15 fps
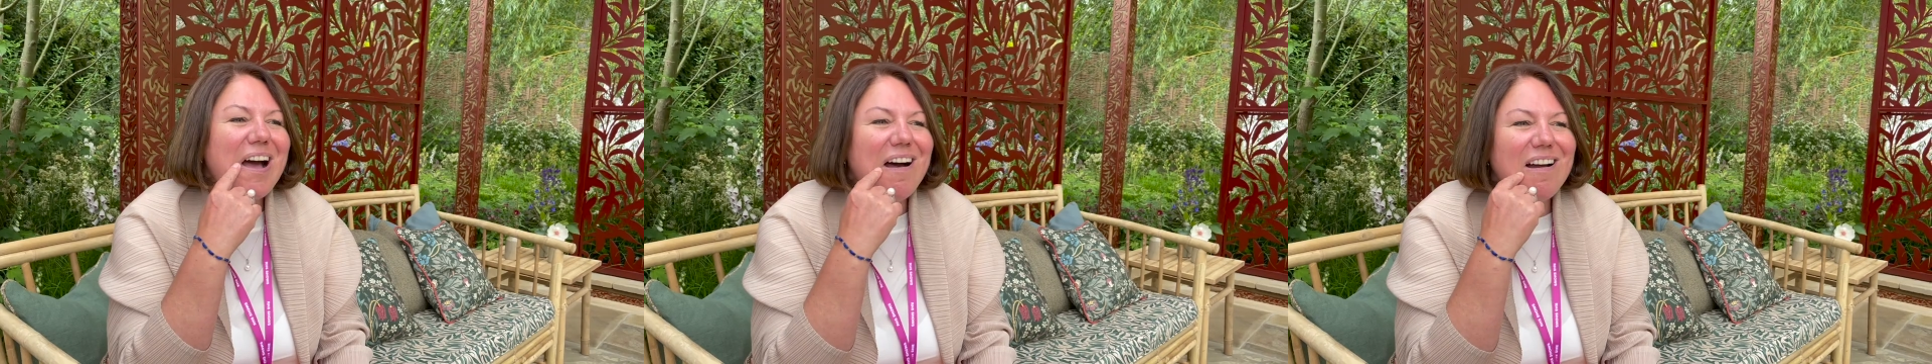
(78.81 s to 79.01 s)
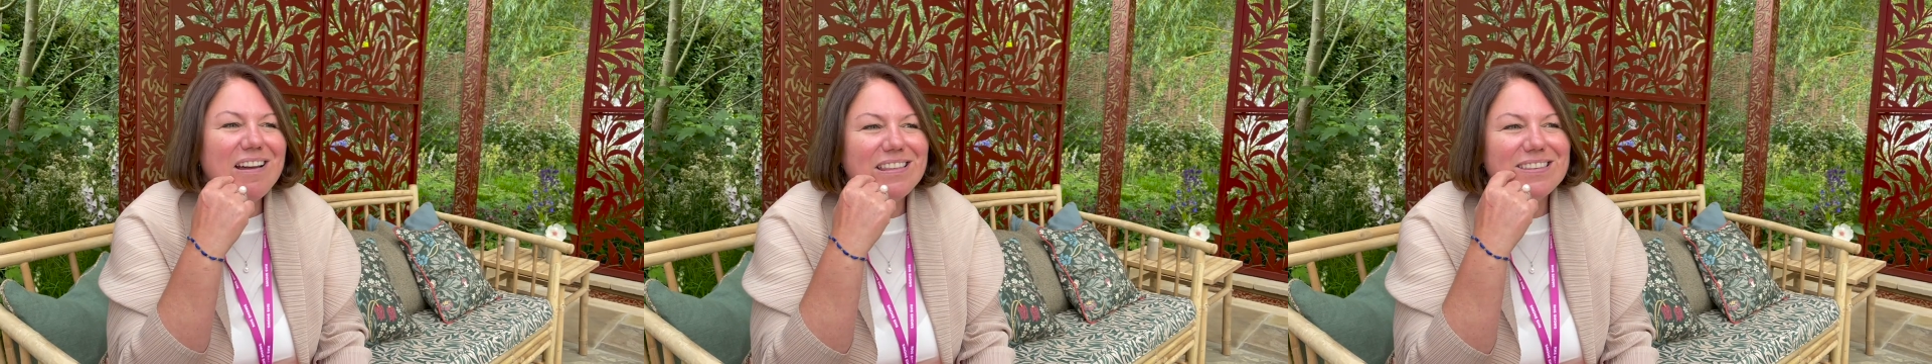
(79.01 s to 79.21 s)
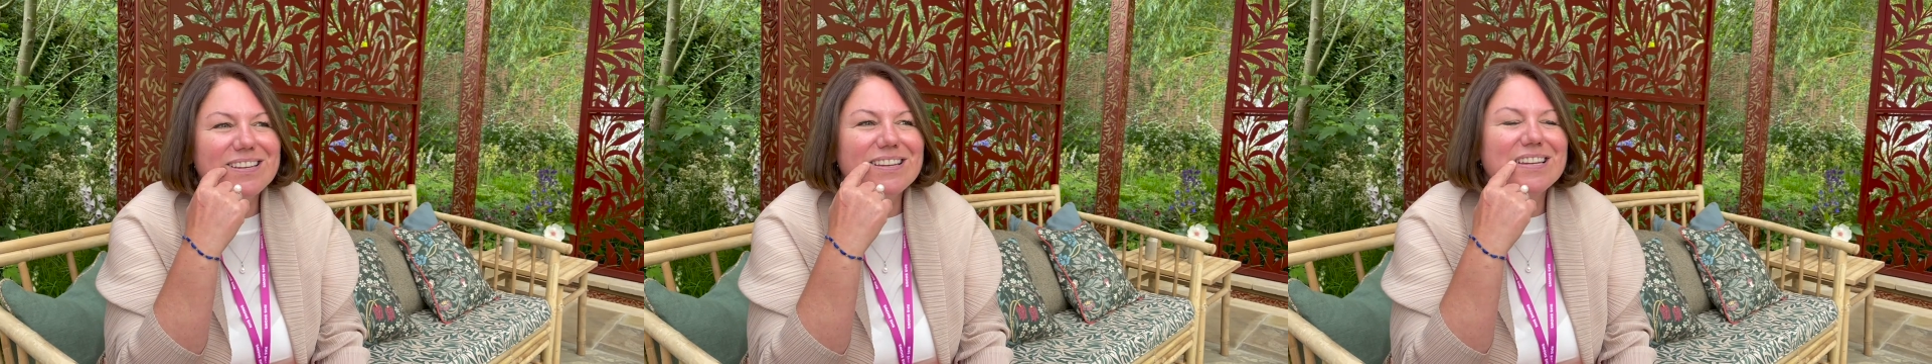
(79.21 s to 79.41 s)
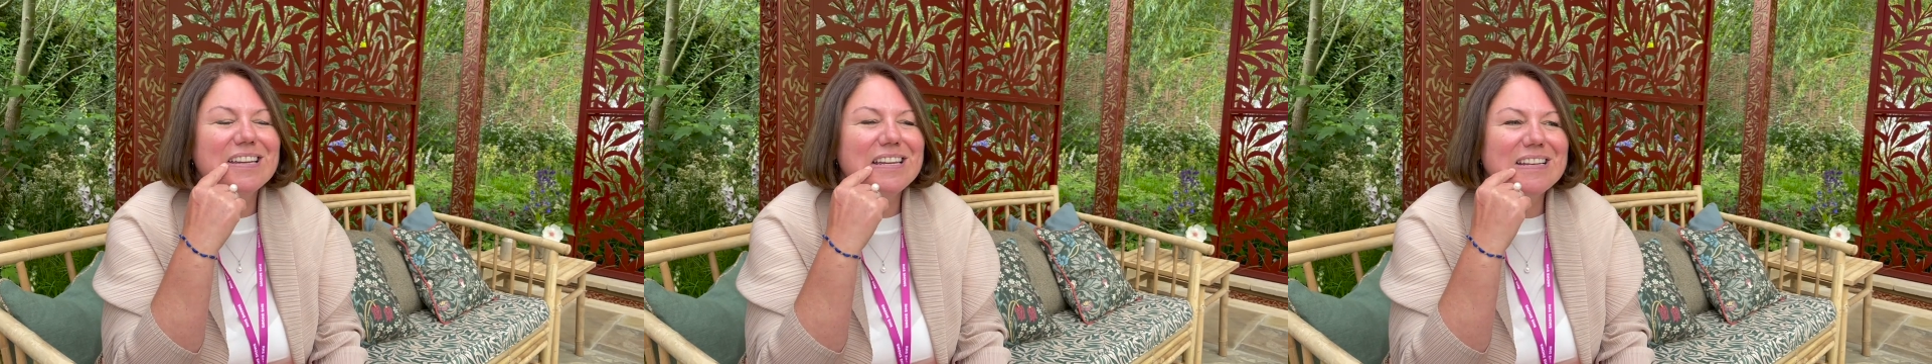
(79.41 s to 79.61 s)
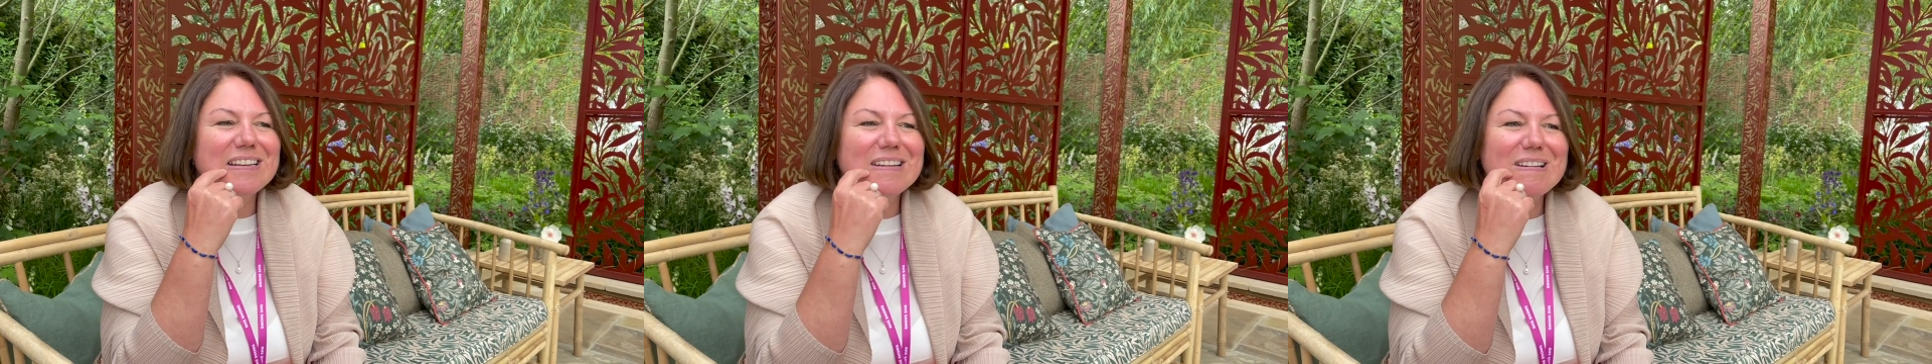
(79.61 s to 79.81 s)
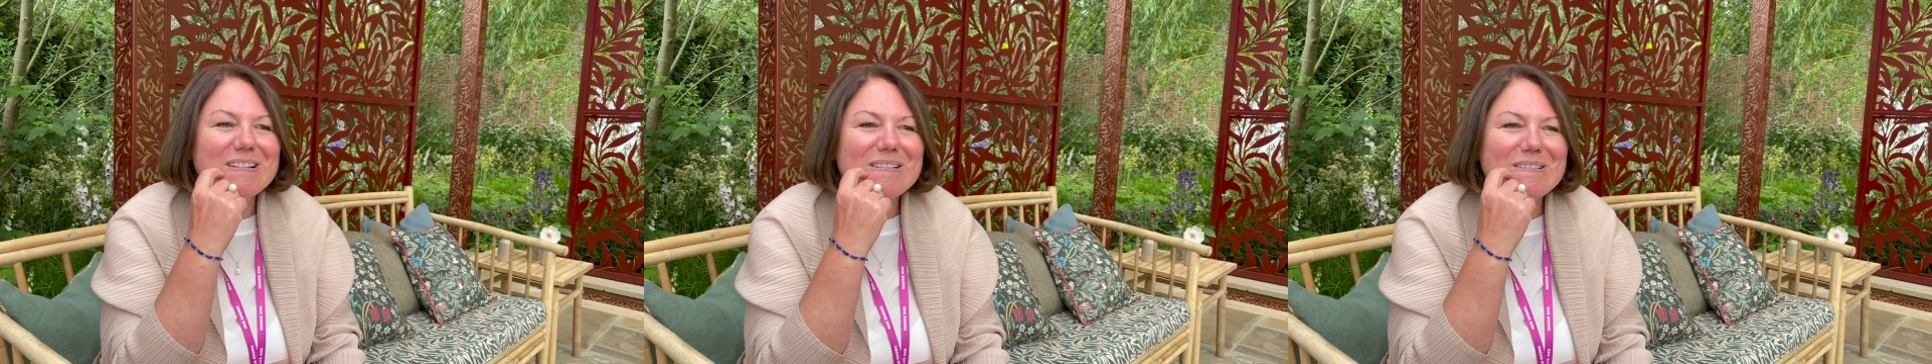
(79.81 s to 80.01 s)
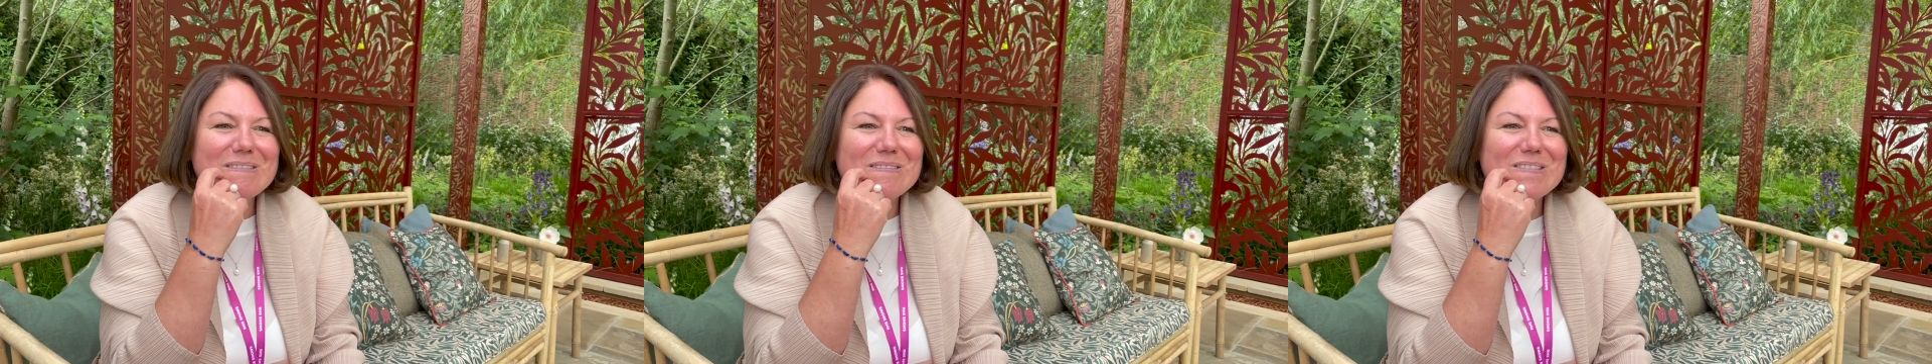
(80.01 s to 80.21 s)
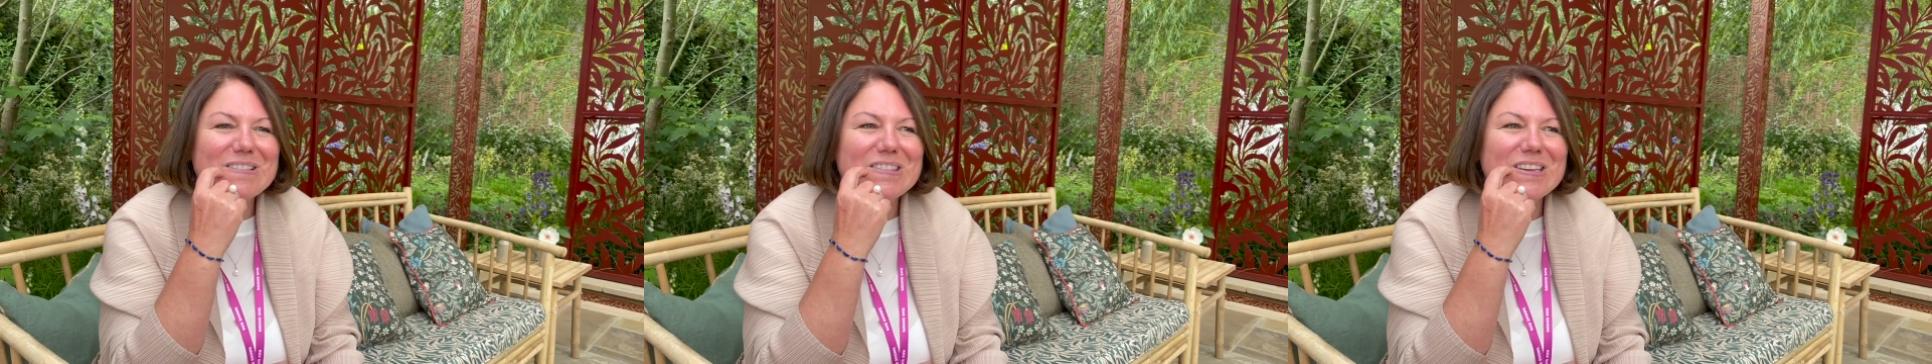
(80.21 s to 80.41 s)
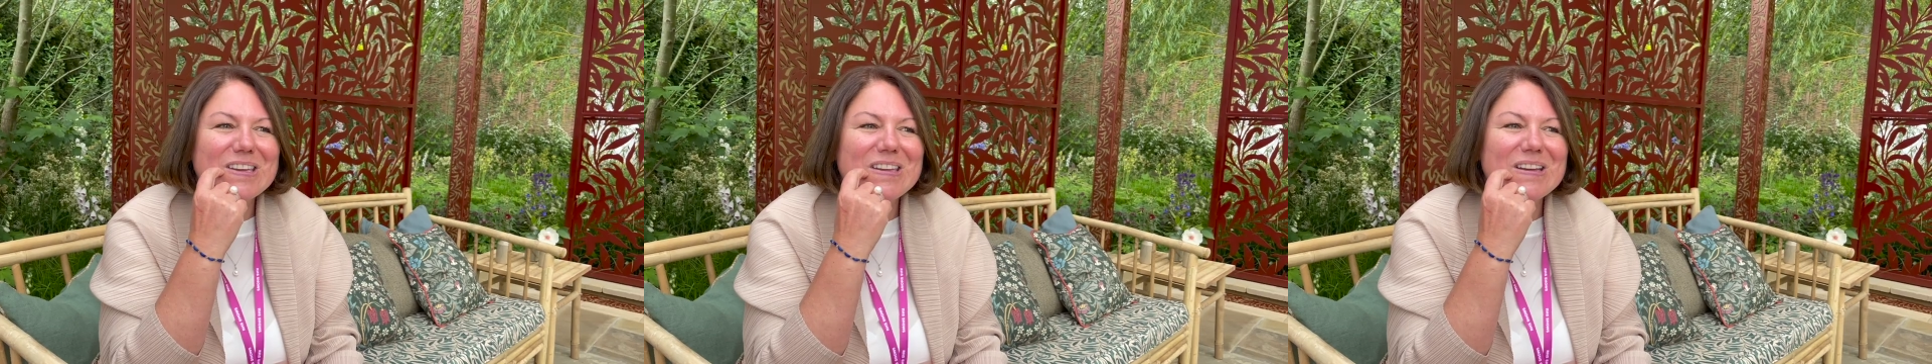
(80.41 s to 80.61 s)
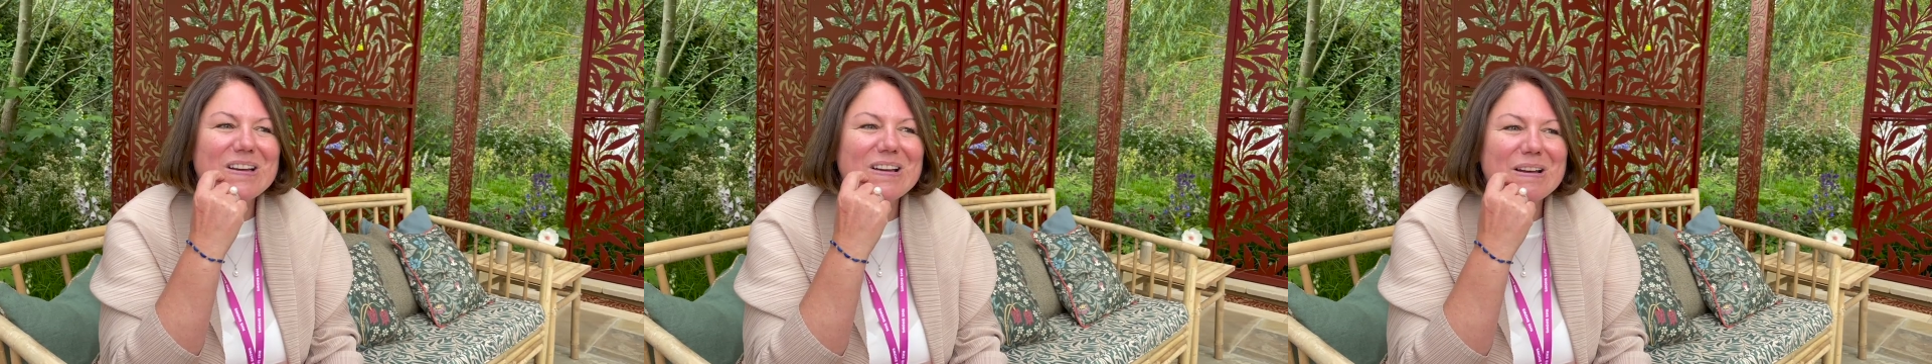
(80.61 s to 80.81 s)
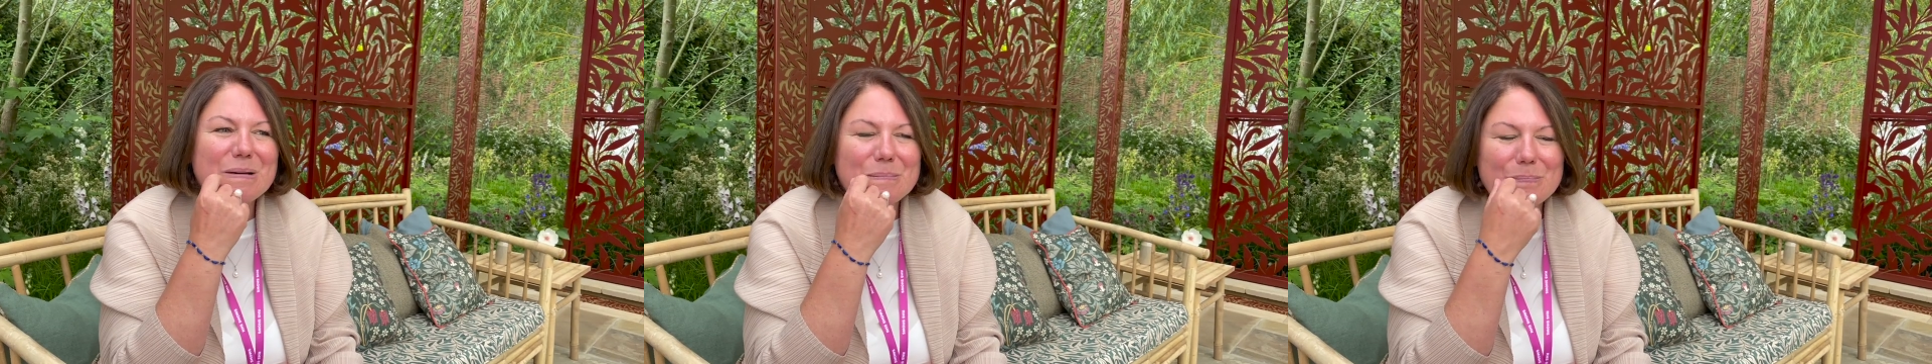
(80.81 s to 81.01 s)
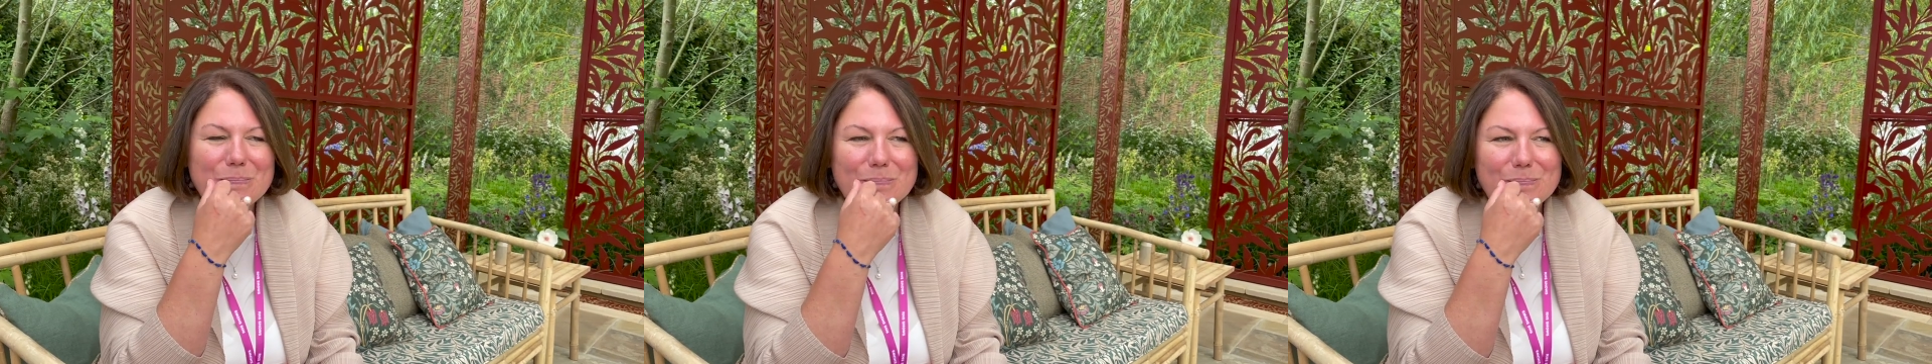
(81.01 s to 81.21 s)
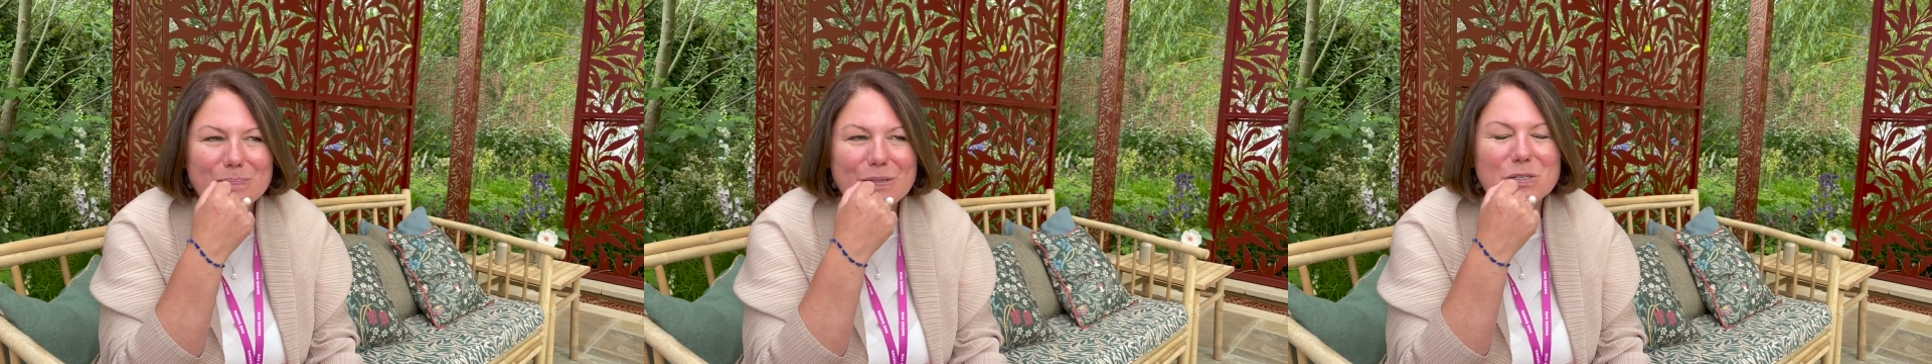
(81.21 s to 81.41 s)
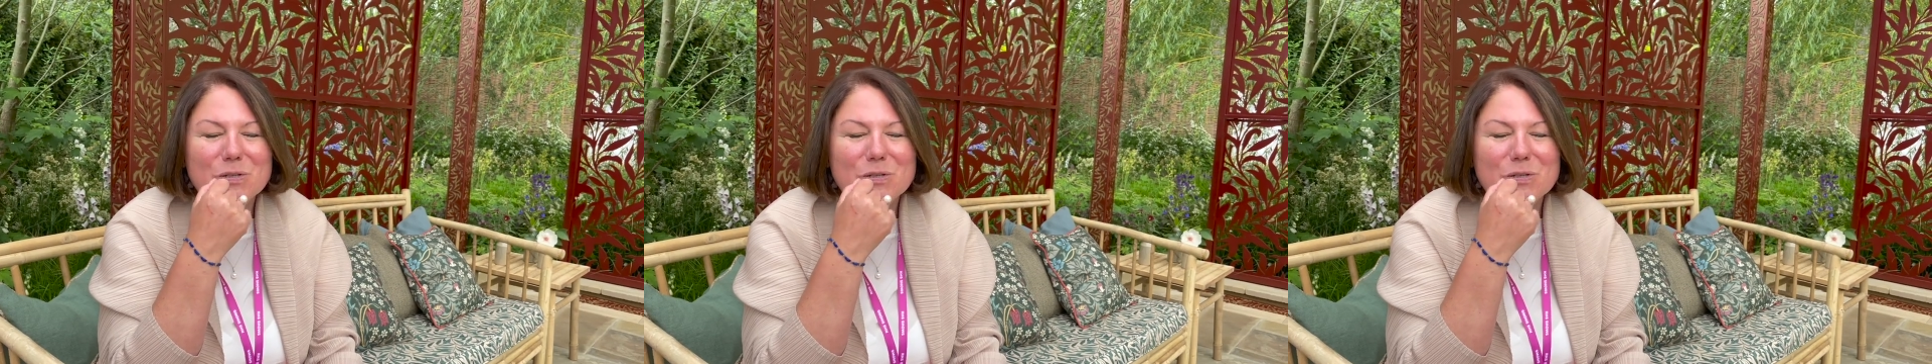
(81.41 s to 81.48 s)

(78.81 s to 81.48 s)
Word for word: I think he'd love the um, the